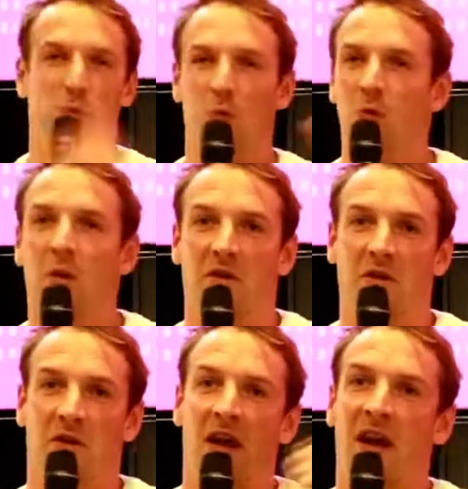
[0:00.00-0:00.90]
It was
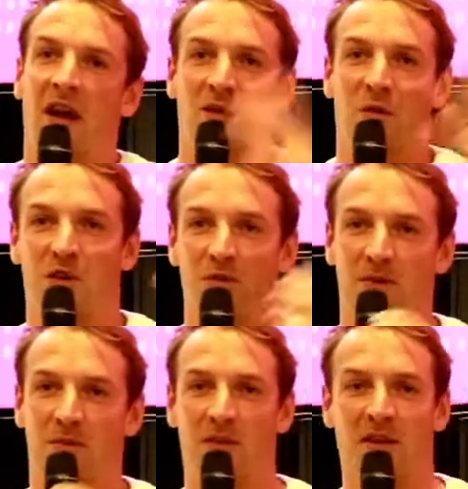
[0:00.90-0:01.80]
online, it was
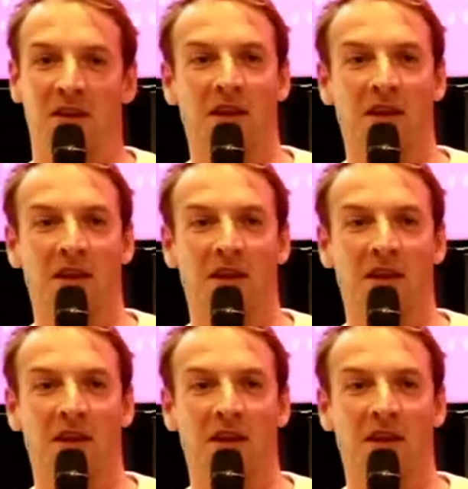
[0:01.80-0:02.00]
responding,